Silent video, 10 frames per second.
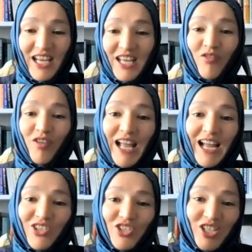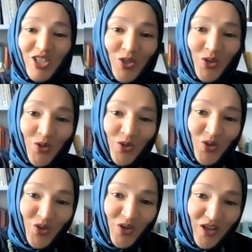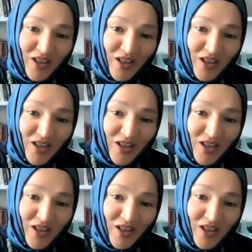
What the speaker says: in reaction to